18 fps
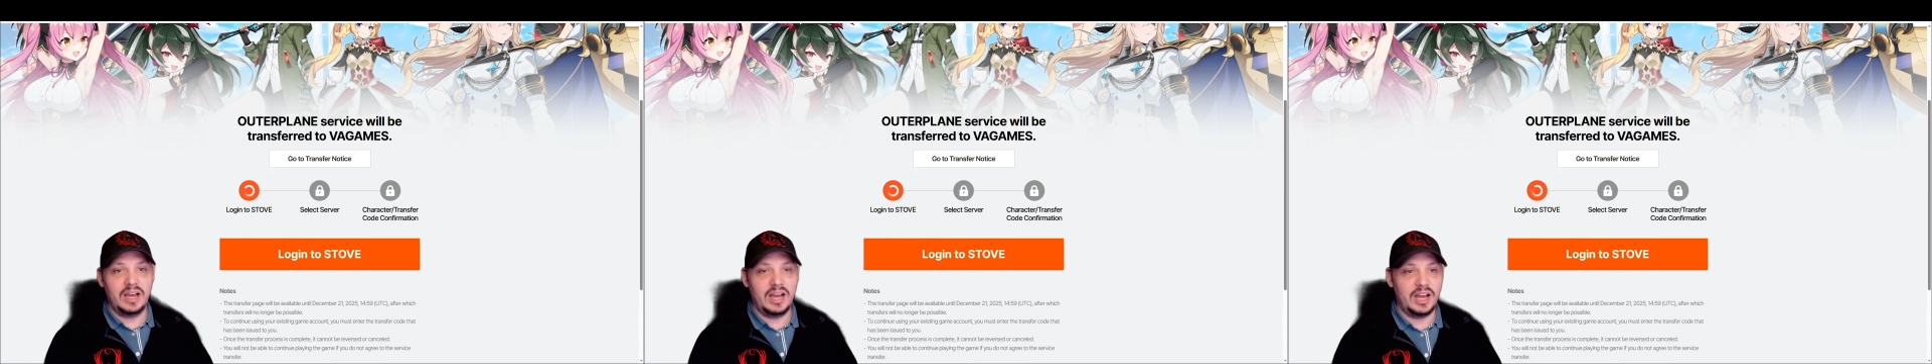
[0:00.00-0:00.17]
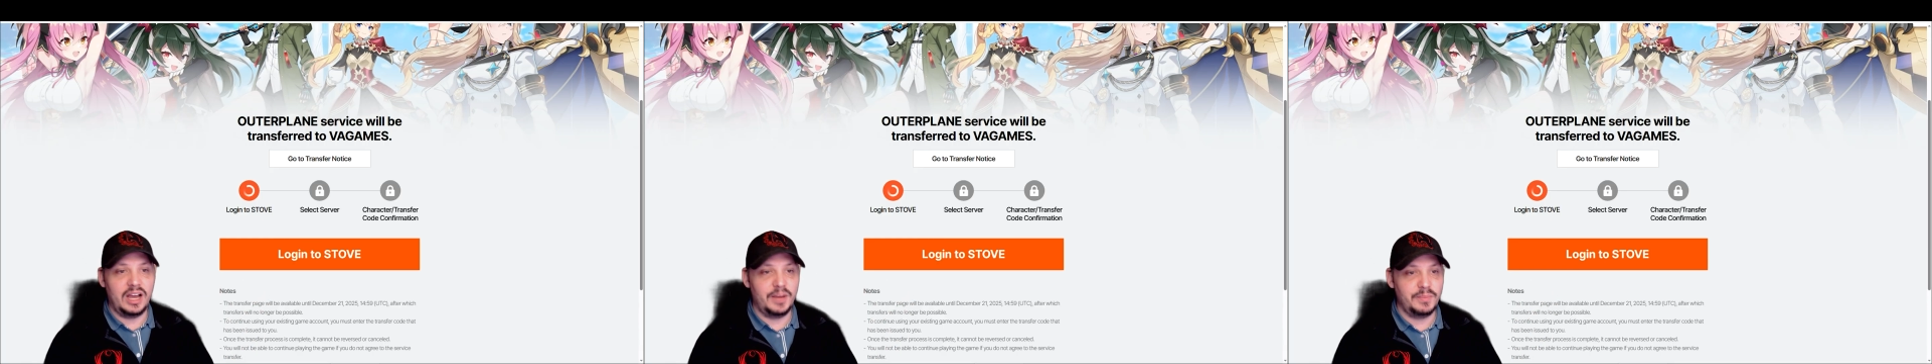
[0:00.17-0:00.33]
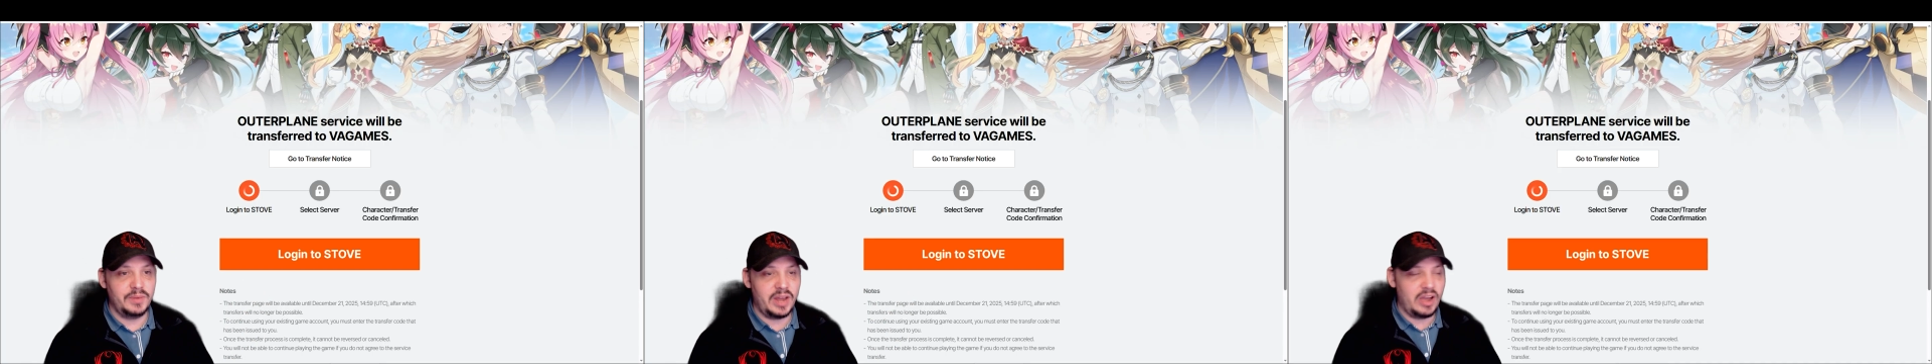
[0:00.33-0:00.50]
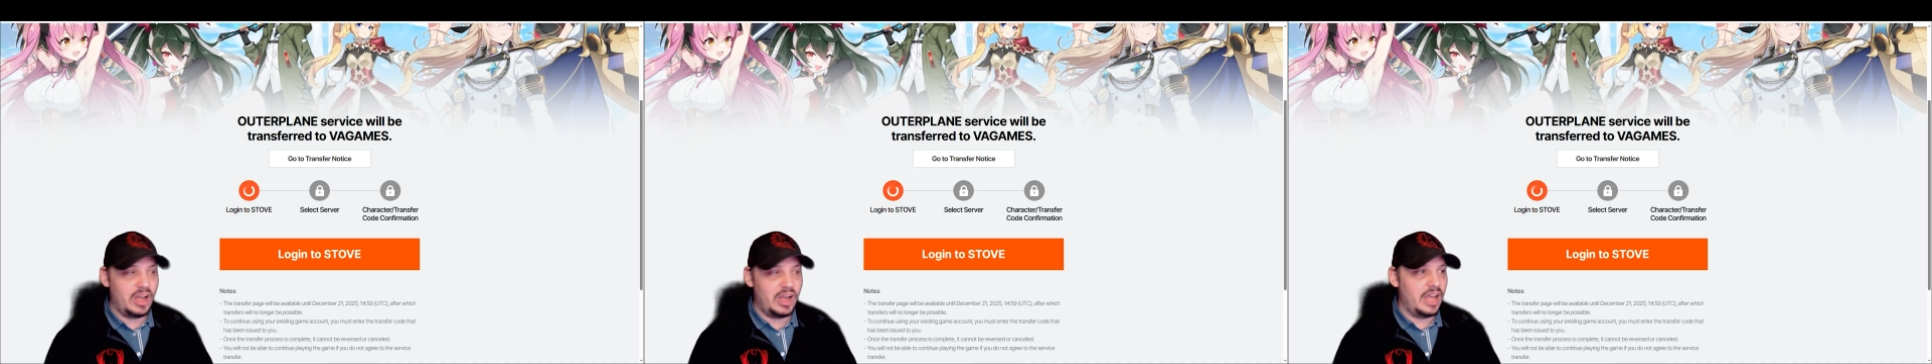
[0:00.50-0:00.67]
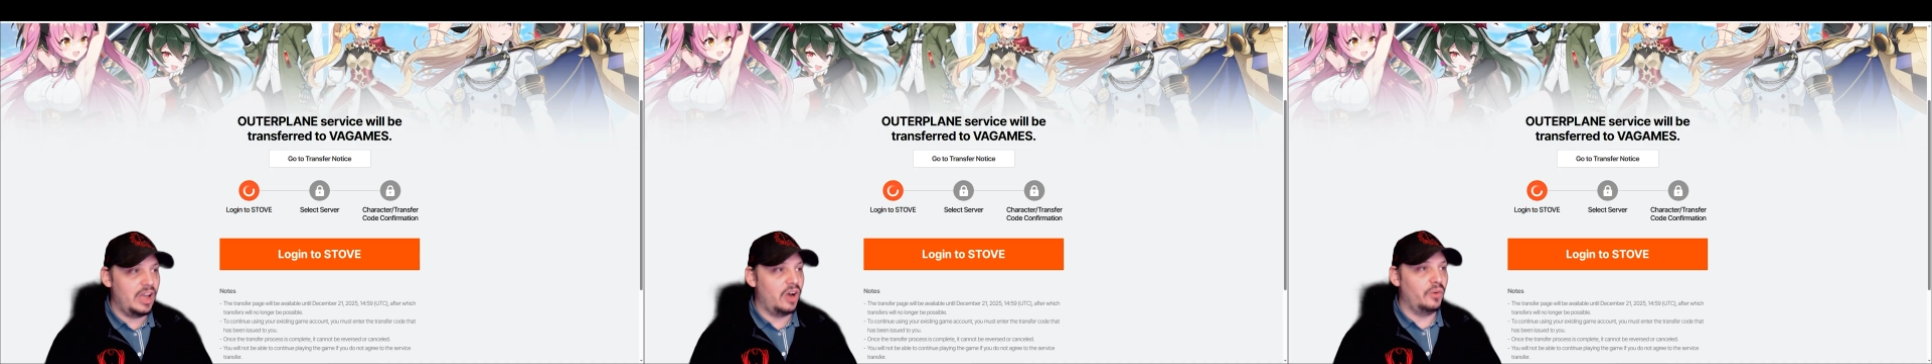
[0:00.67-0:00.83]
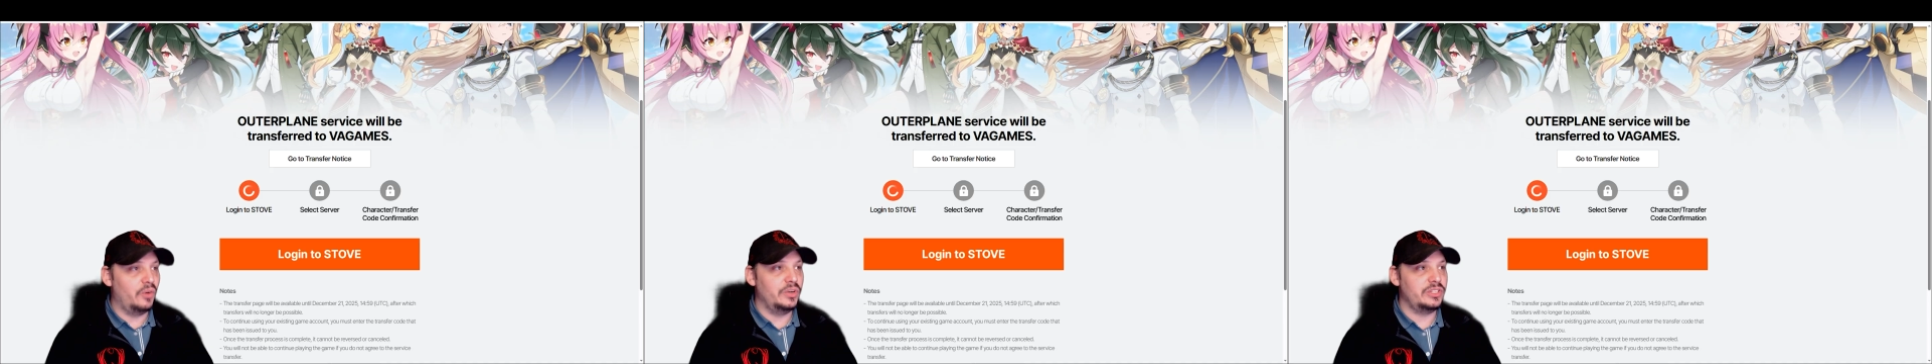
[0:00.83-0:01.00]
Now, I
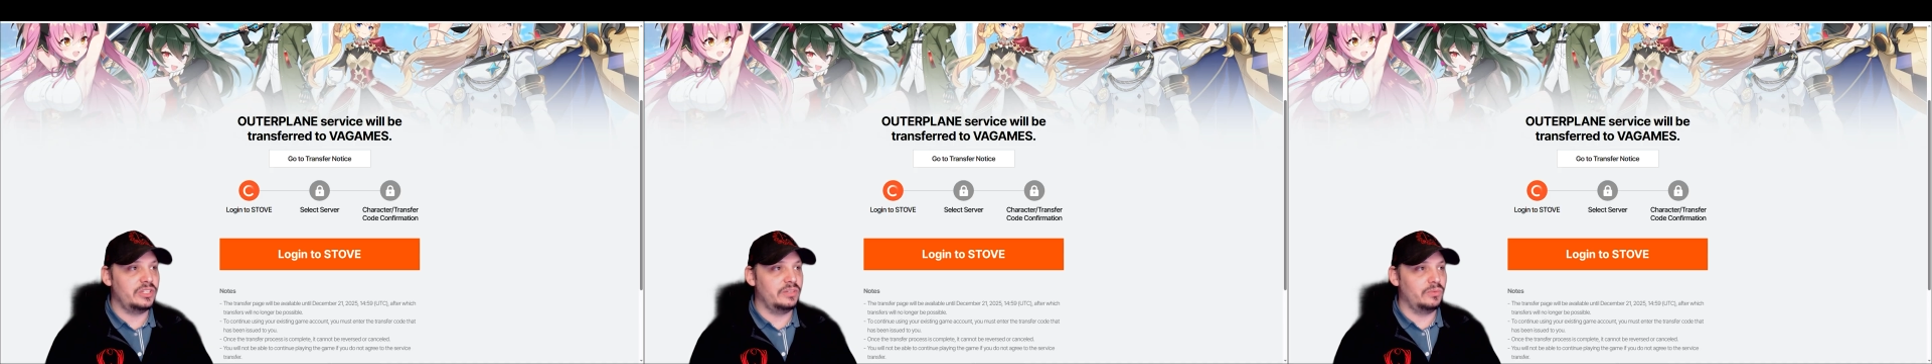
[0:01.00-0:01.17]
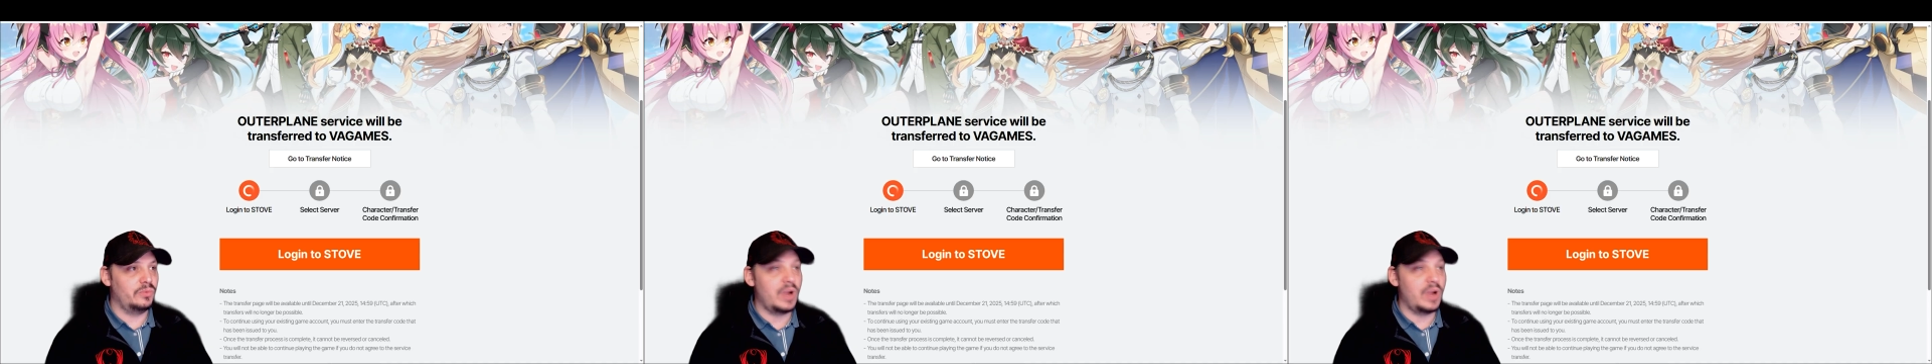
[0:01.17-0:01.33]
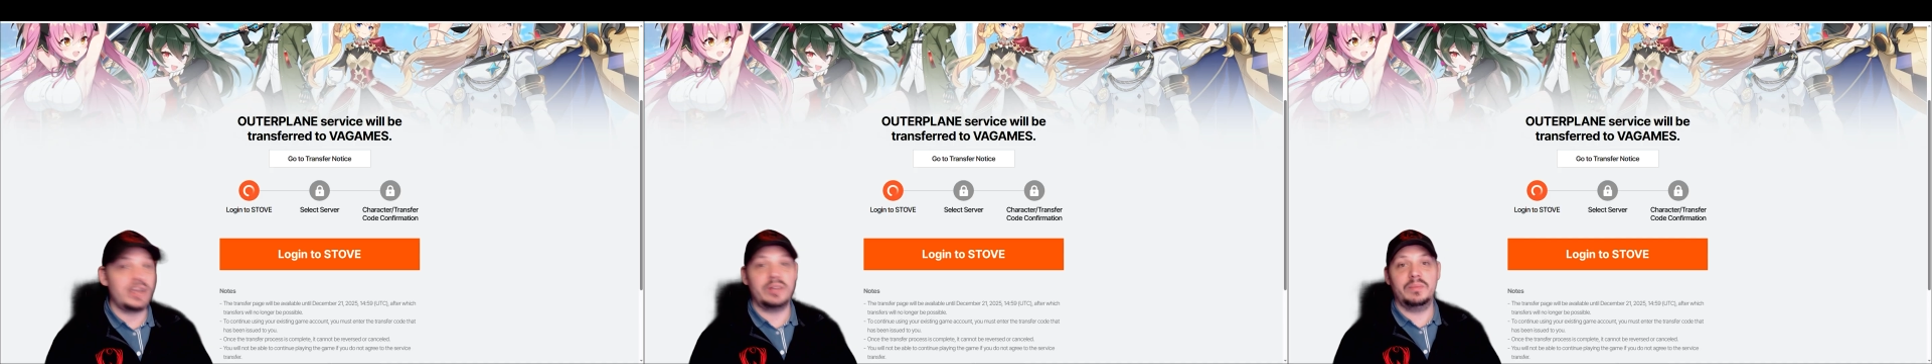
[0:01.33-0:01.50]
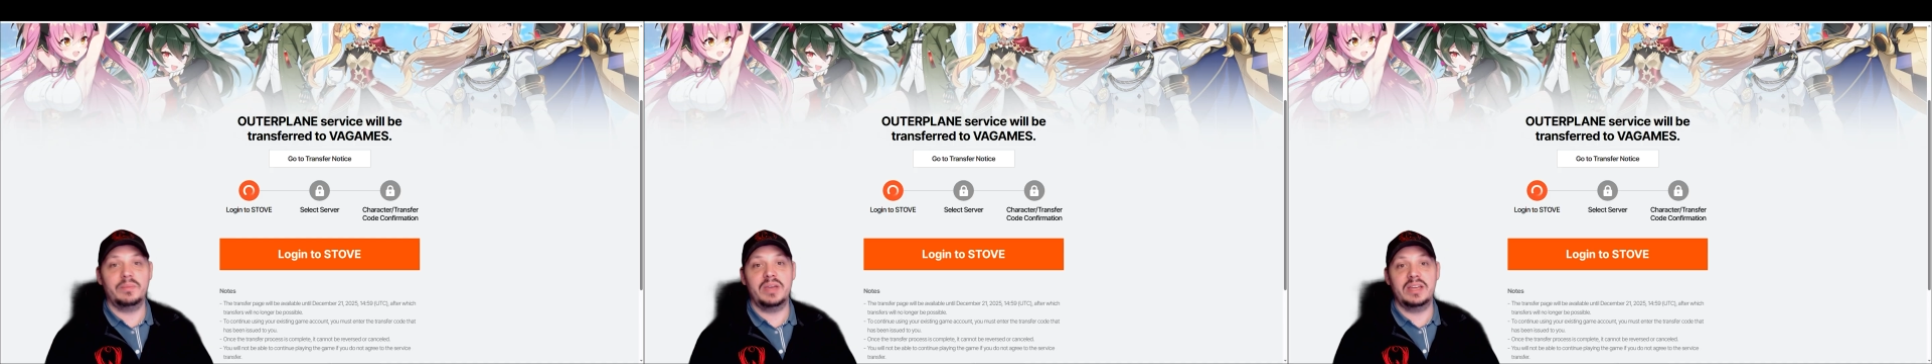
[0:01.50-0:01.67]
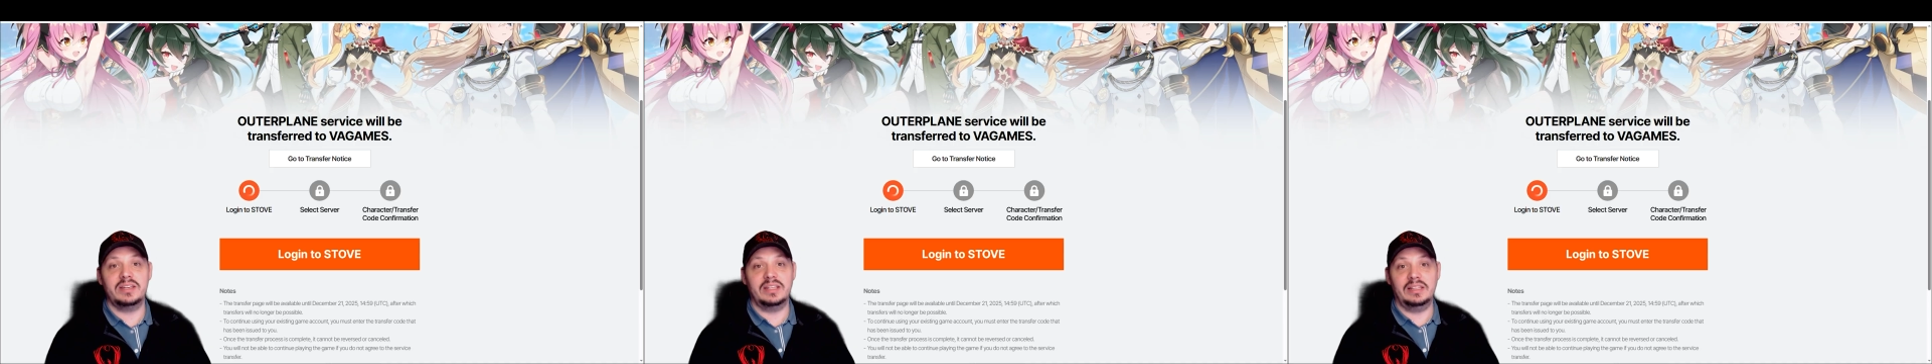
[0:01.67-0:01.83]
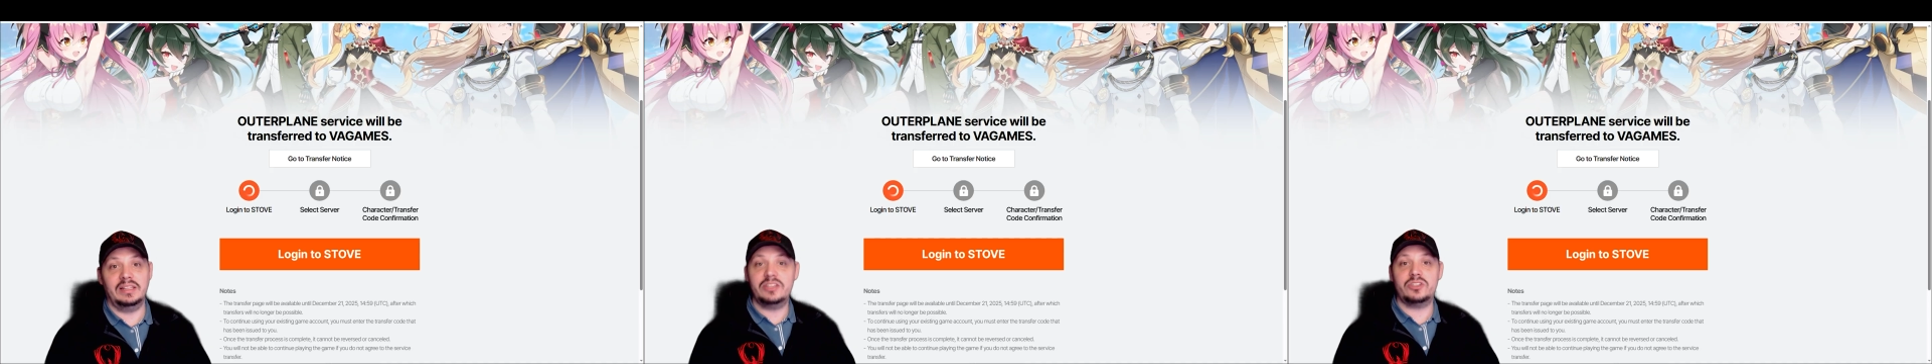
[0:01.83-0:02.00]
always
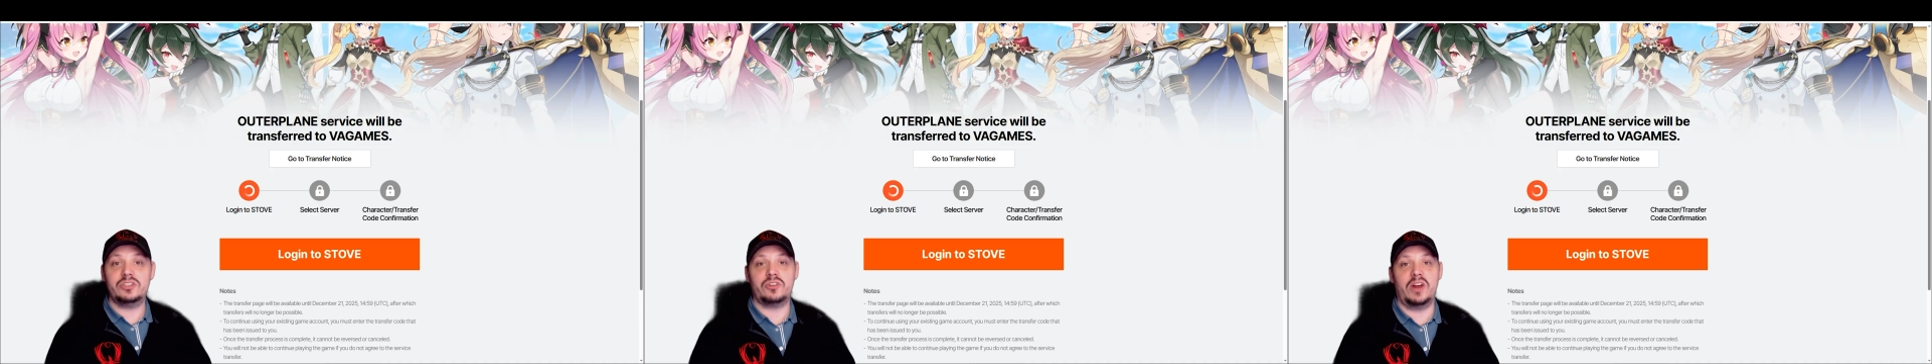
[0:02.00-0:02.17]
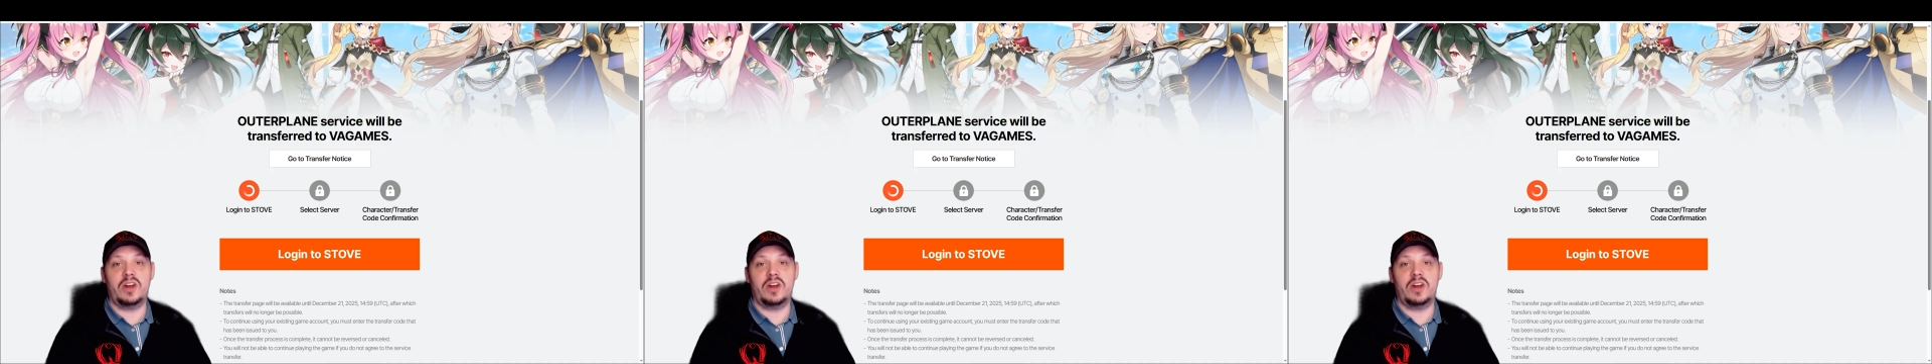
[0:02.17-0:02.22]
recommend at least